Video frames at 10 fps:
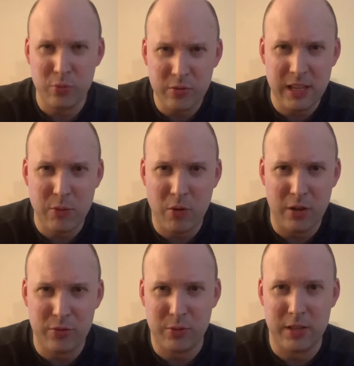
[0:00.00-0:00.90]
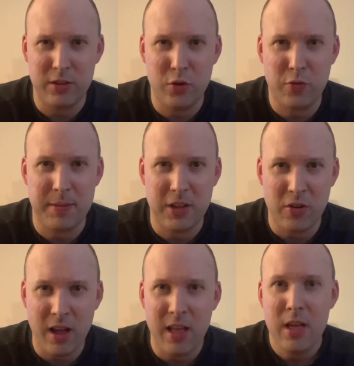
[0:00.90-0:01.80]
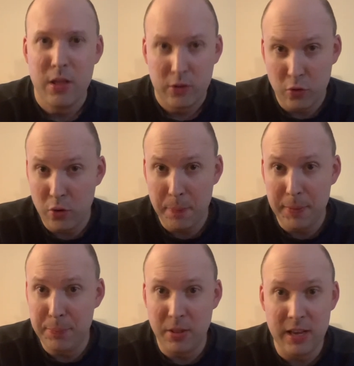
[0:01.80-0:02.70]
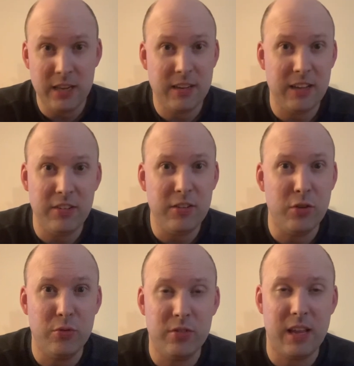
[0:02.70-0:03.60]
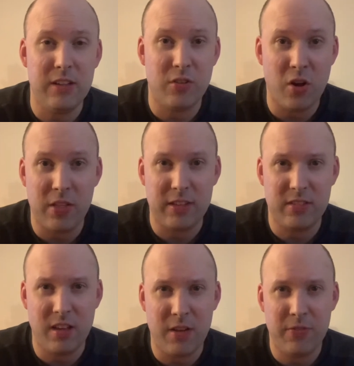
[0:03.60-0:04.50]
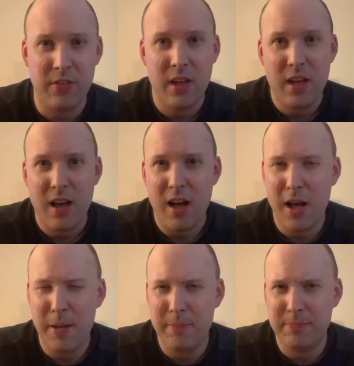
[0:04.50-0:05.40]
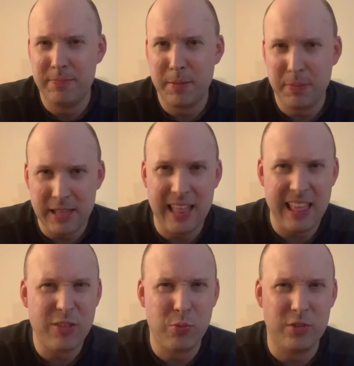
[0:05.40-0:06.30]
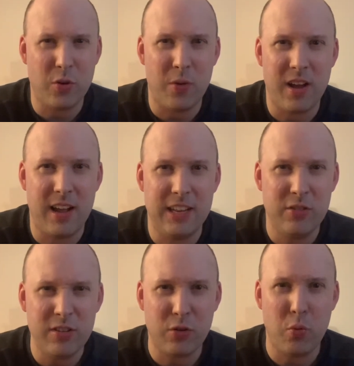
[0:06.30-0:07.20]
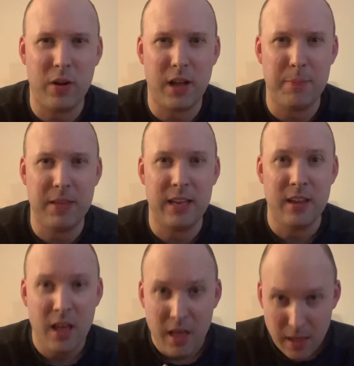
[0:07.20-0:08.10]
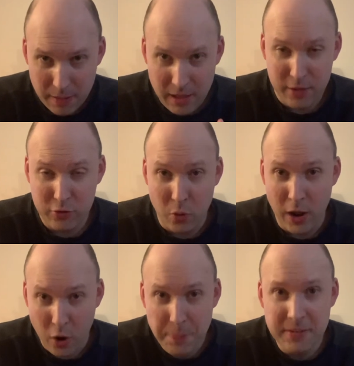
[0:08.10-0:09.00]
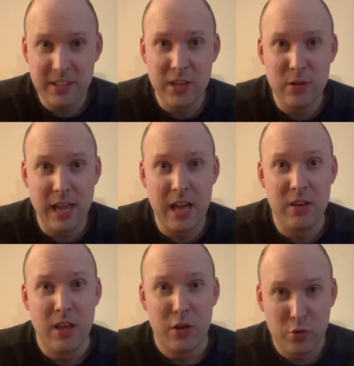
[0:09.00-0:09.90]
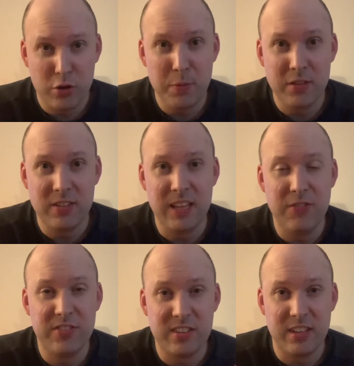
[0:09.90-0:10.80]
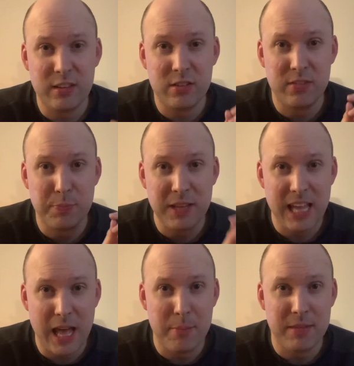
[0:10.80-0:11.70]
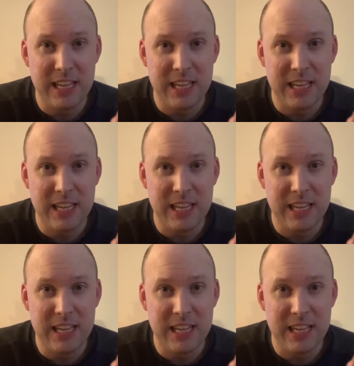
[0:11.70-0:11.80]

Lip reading: We'll see what else we can do from here. Still gonna be plenty of Tasty Tuesdays and all that stuff. But yeah, that's what's going on here. Just a quick update. So I hope to see you again Christmas Eve, 6 p.m.